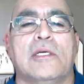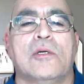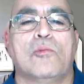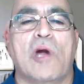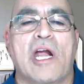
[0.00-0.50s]

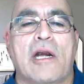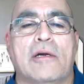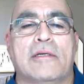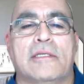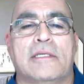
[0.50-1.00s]

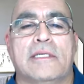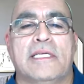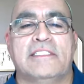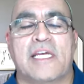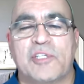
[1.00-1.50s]
where
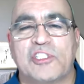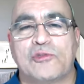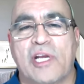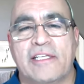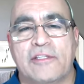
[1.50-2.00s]
it
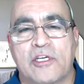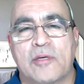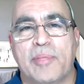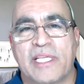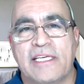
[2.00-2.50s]
demonstrated their
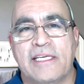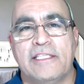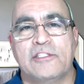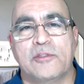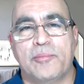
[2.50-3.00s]
ability
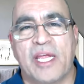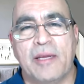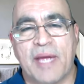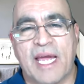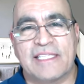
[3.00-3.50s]
to pay
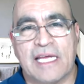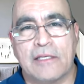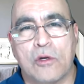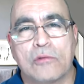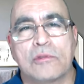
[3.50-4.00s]
back that
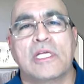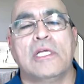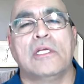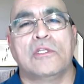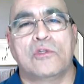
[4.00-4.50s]
loan
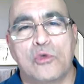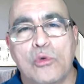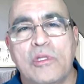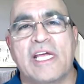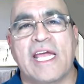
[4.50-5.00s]

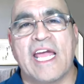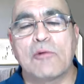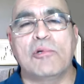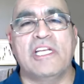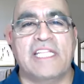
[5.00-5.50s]
through the
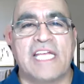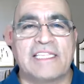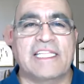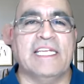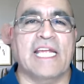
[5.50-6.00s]
equity that
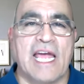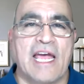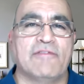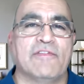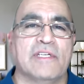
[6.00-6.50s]
they
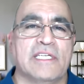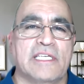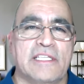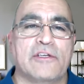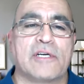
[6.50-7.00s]
have
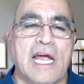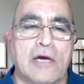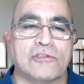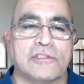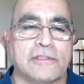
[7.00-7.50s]
in their
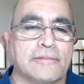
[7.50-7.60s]
house.